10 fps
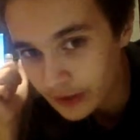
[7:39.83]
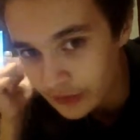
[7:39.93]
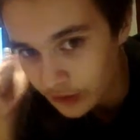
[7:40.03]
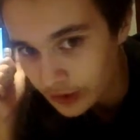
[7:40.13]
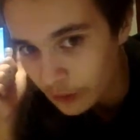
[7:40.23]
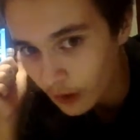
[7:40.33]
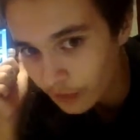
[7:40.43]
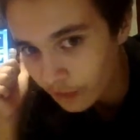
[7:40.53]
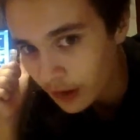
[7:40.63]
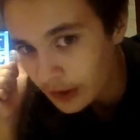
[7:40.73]
Xfinity
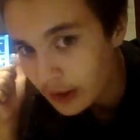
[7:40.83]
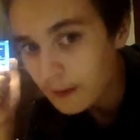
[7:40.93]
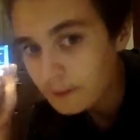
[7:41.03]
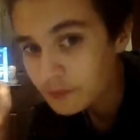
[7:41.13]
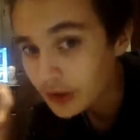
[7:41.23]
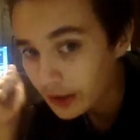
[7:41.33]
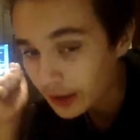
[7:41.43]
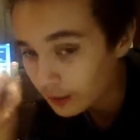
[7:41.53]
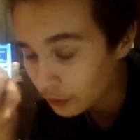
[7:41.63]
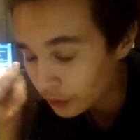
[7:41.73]
Wi-Fi
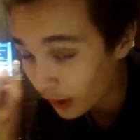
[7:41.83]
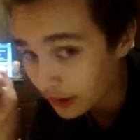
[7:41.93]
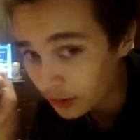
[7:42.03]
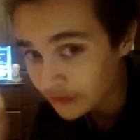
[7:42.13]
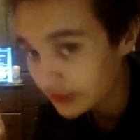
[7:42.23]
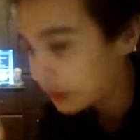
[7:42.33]
and wireless, and it